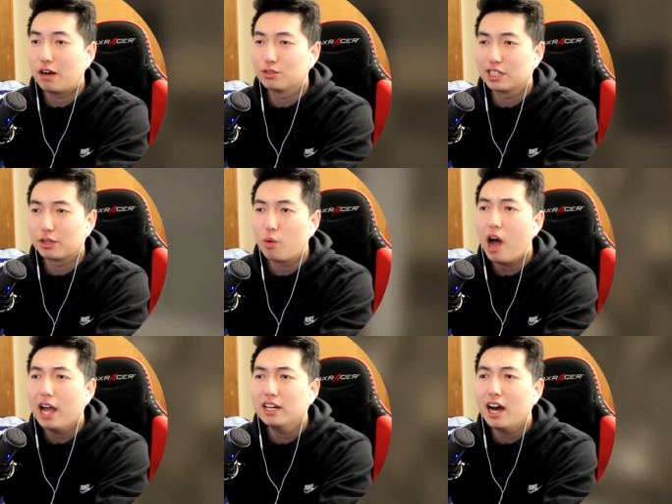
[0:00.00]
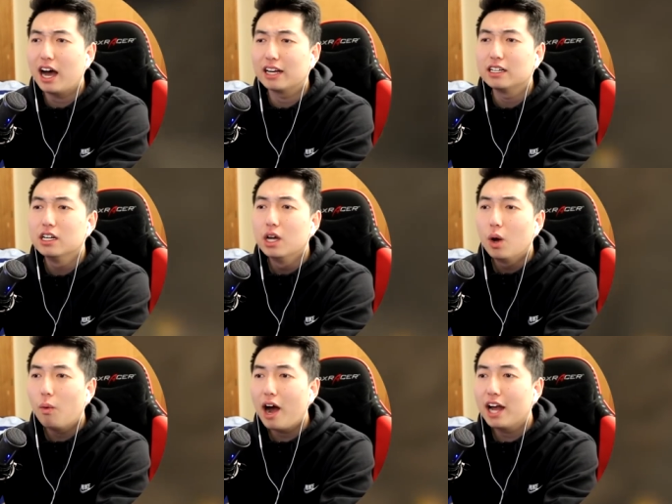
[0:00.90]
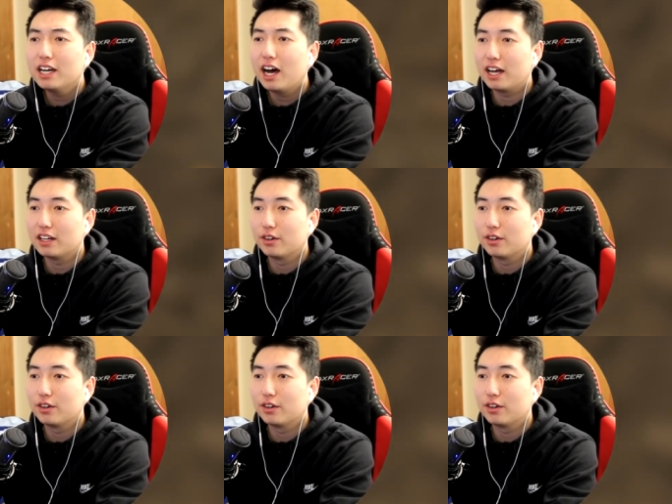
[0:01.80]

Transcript: I was like, why not, why not?